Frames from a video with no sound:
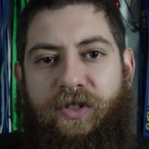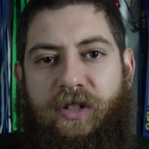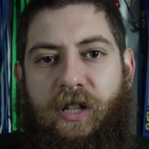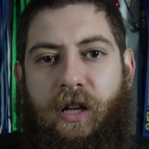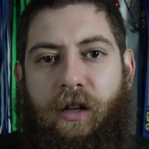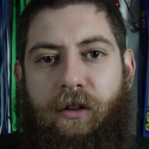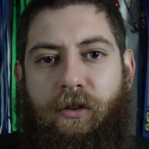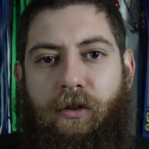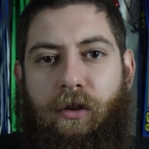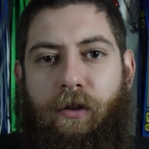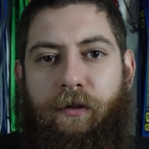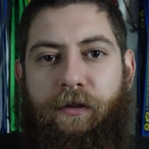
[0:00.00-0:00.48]

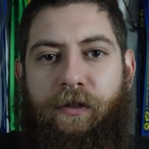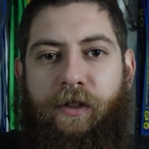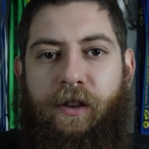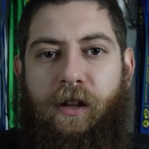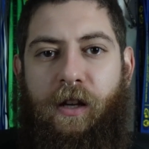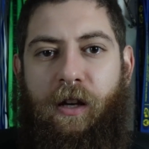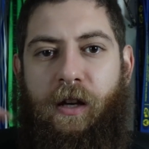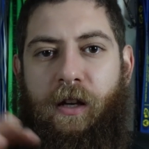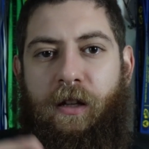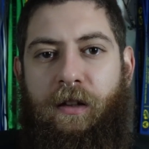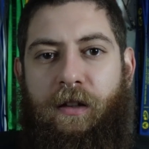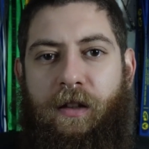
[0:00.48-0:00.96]
start off
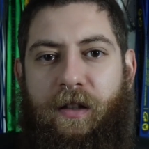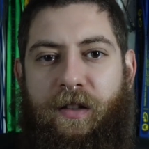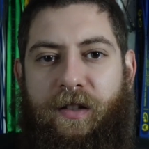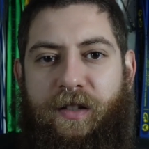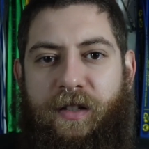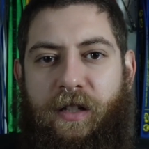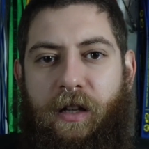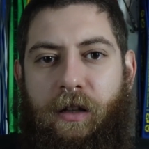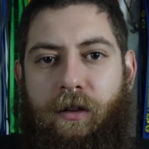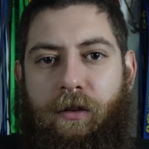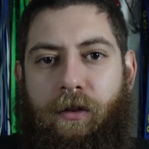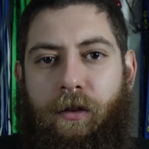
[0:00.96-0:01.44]
the end and
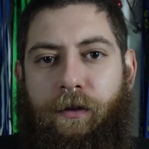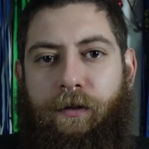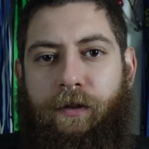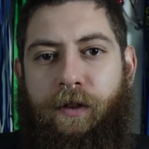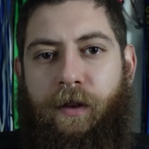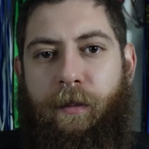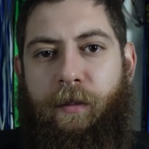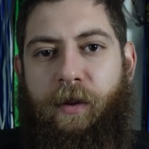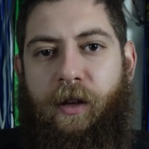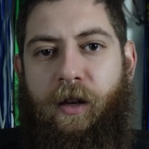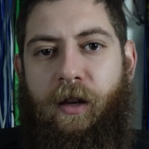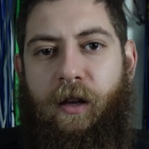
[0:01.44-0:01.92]
start off
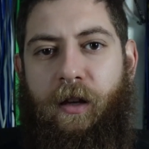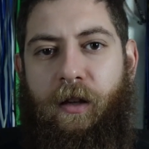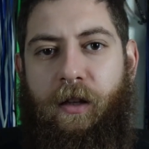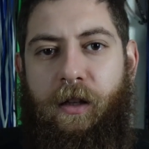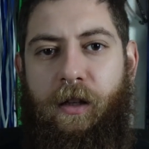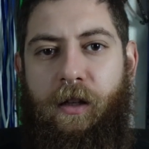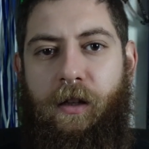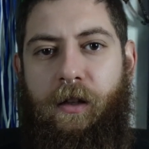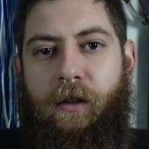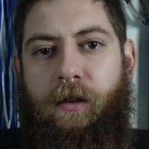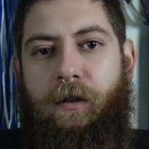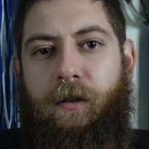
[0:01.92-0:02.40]
the beginning.